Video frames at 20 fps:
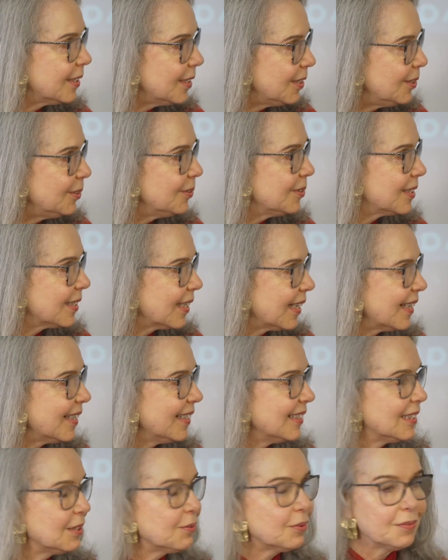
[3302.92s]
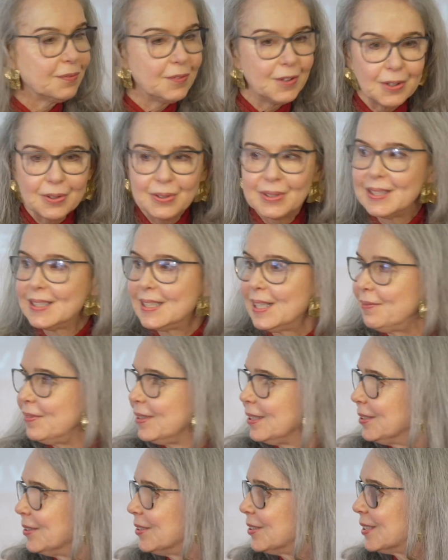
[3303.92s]
the new science. It refuses
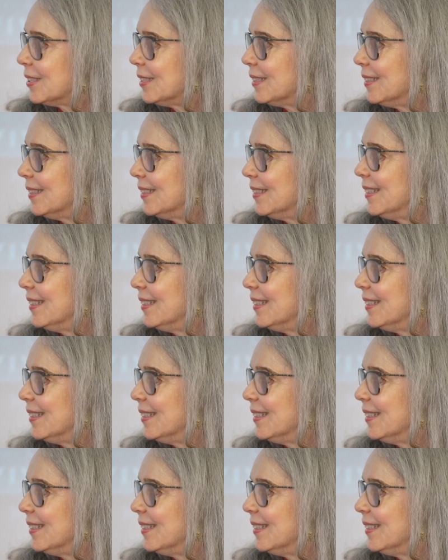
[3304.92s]
evolution,